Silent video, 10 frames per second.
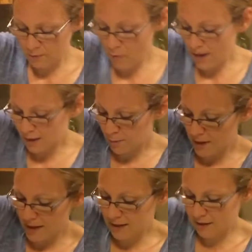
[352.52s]

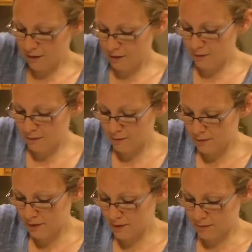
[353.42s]
recipes
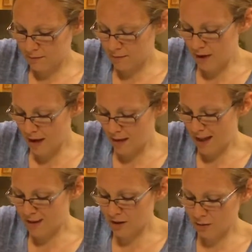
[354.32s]

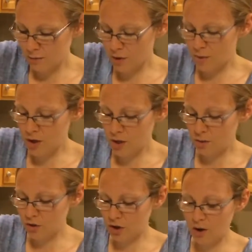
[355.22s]
that don't
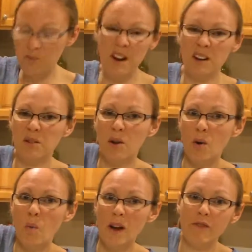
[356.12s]
use, you know, regular
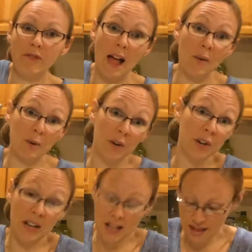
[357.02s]
old white flour or
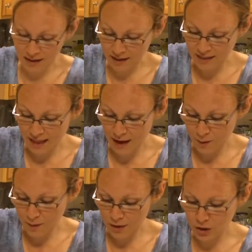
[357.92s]
anything like that.
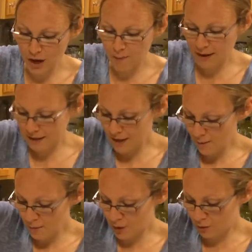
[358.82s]
I want to try and mix it
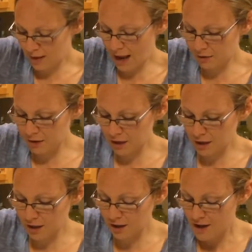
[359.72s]
up and use
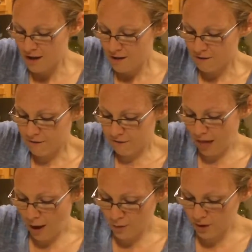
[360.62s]
healthier
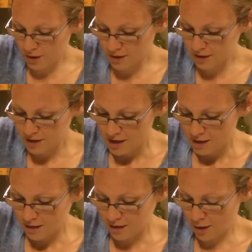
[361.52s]
flours.
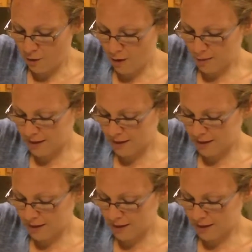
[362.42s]
So I'm